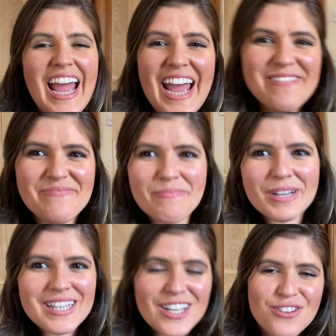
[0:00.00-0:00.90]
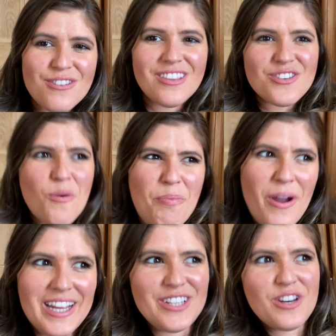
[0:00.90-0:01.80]
um, because I do, there's no
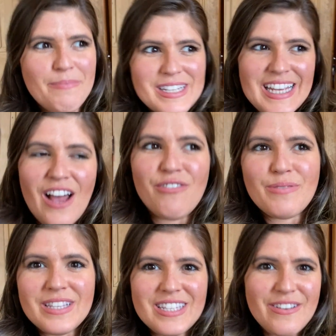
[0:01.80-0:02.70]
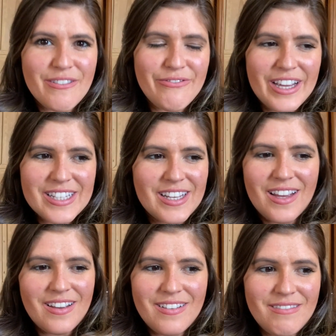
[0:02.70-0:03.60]
point in doing it myself when Steve can fix
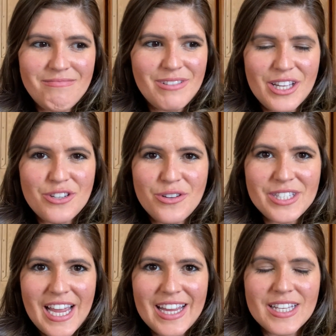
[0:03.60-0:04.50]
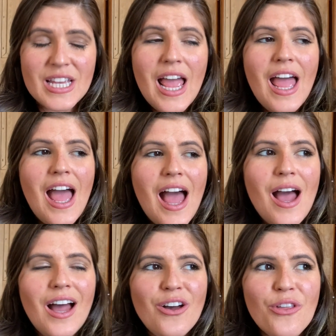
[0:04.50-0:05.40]
it within two seconds.
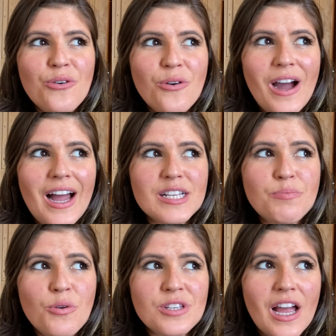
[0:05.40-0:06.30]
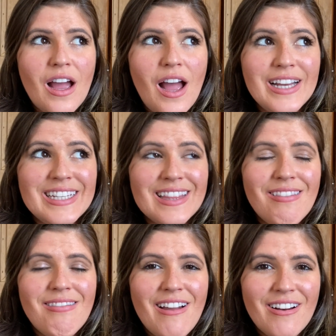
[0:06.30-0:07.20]
Although I suppose I did
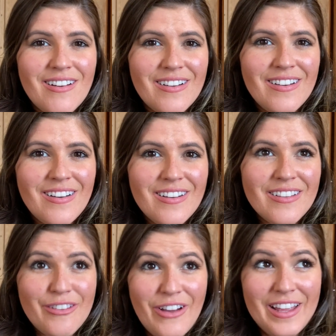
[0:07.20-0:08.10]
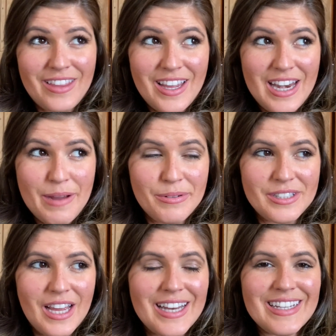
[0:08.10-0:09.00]
learn the fact that I enabled
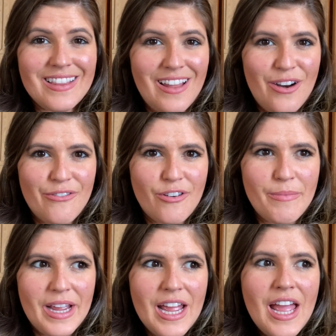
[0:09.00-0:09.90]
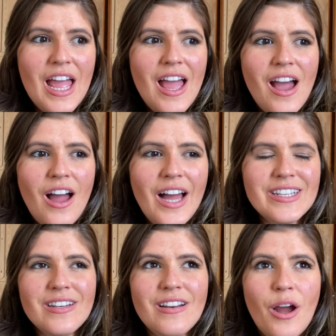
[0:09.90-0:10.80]
it. I did learn from it. I
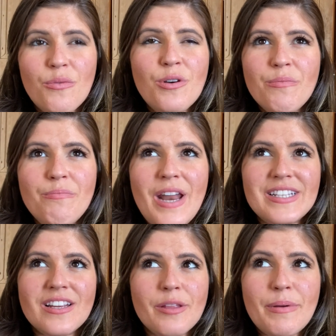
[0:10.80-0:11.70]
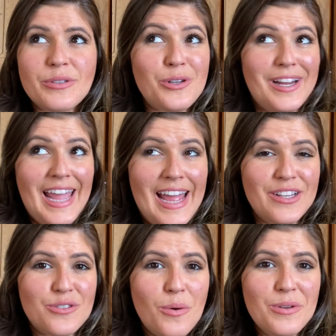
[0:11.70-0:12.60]
didn't, I wouldn't necessarily be able to do it
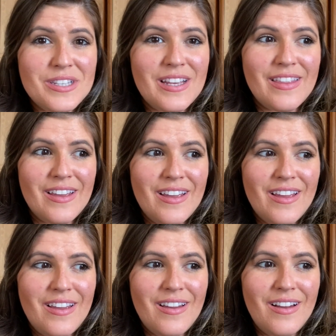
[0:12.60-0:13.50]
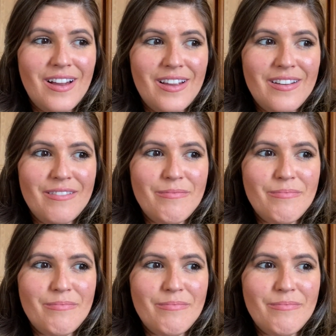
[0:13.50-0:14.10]
again. So I wouldn't say that I